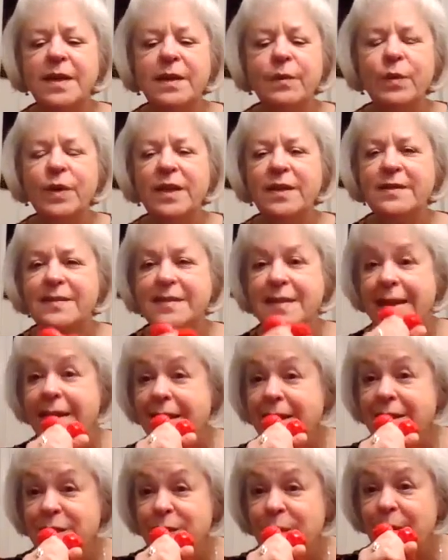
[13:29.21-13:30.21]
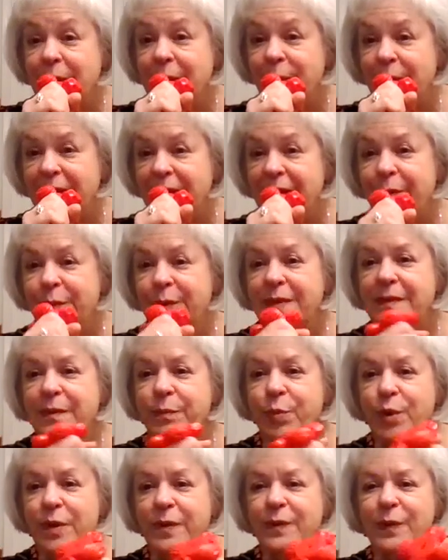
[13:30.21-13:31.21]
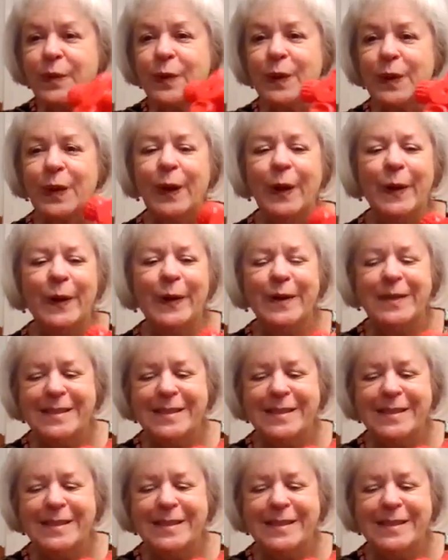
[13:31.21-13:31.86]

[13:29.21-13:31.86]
He would sing into it when he was a preschooler.